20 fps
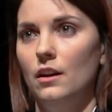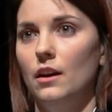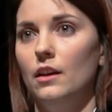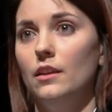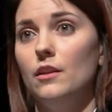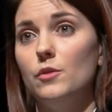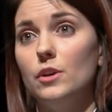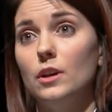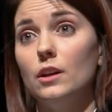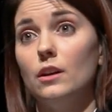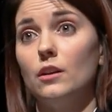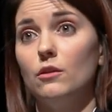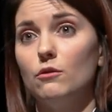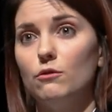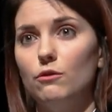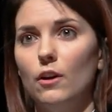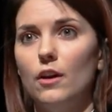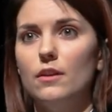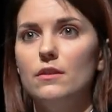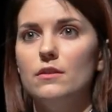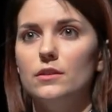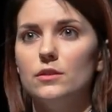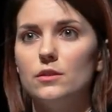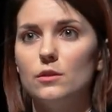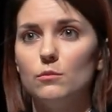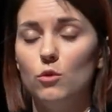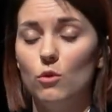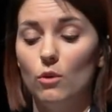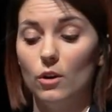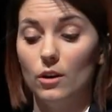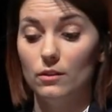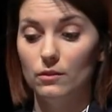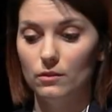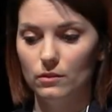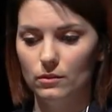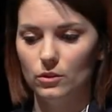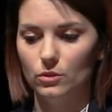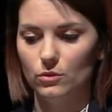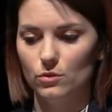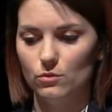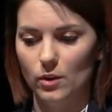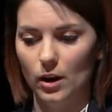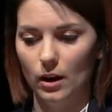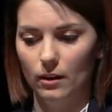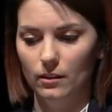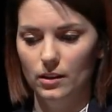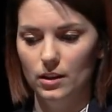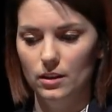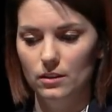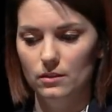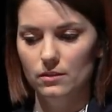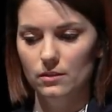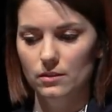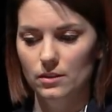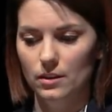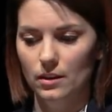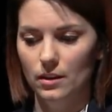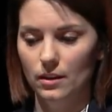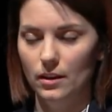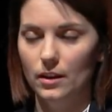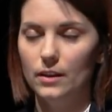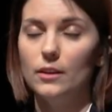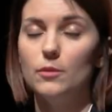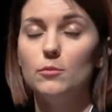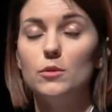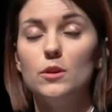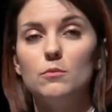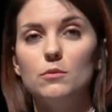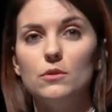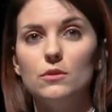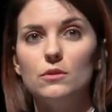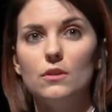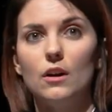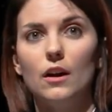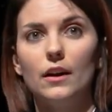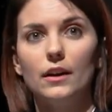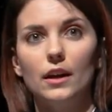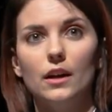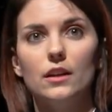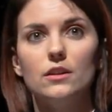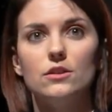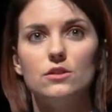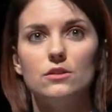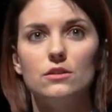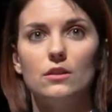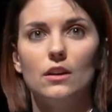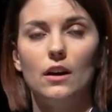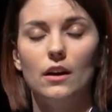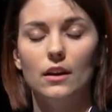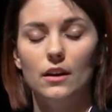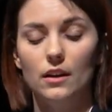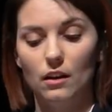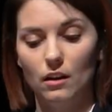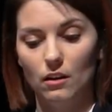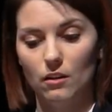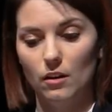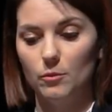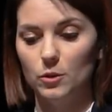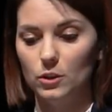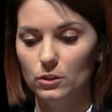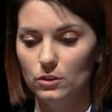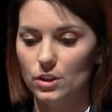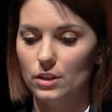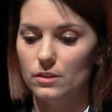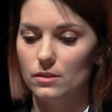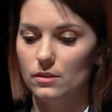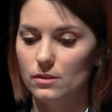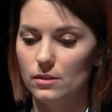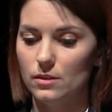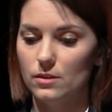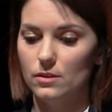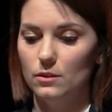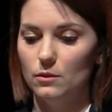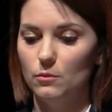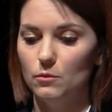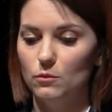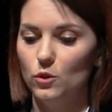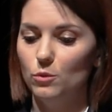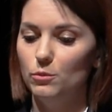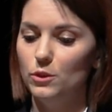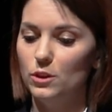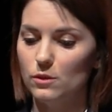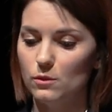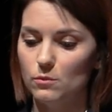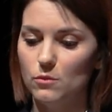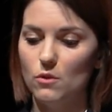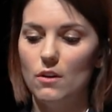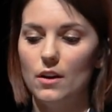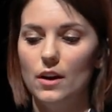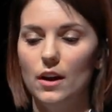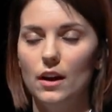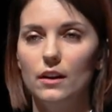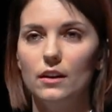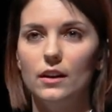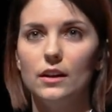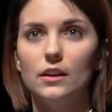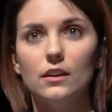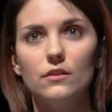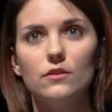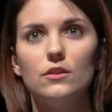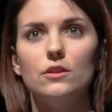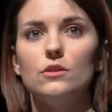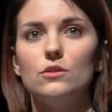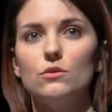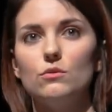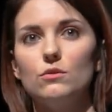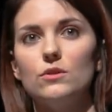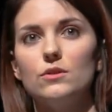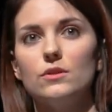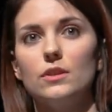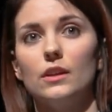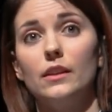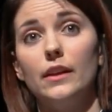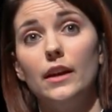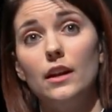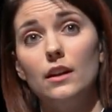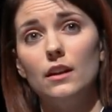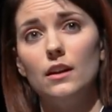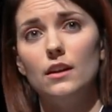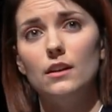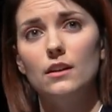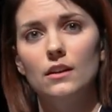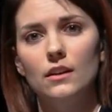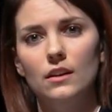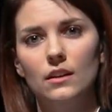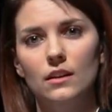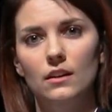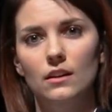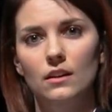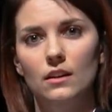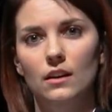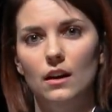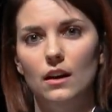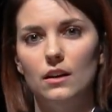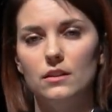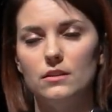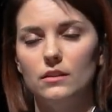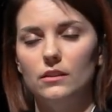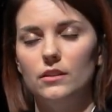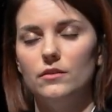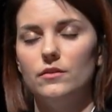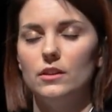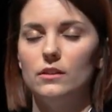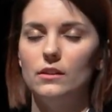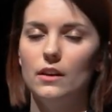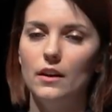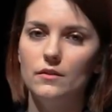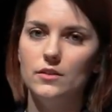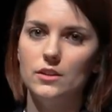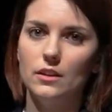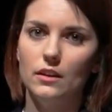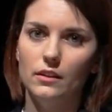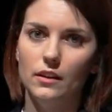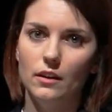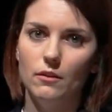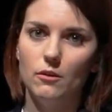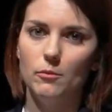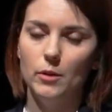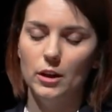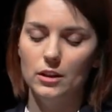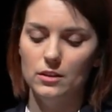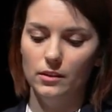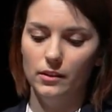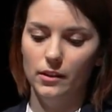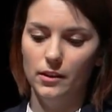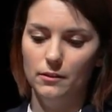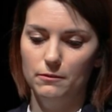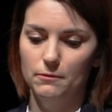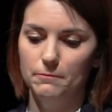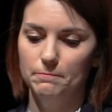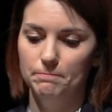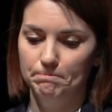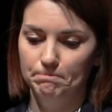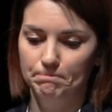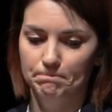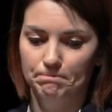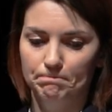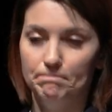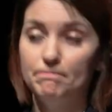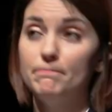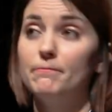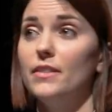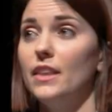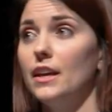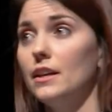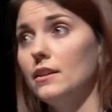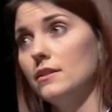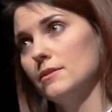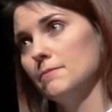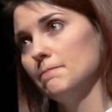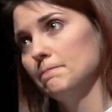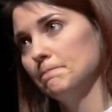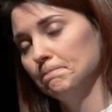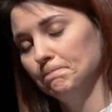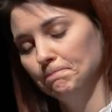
and that we can confront and support those realities, and that people who are engaged uh, in our criminal justice system will be supported and given the tools that they need uh, to live the lives that they were meant to live. Thanks.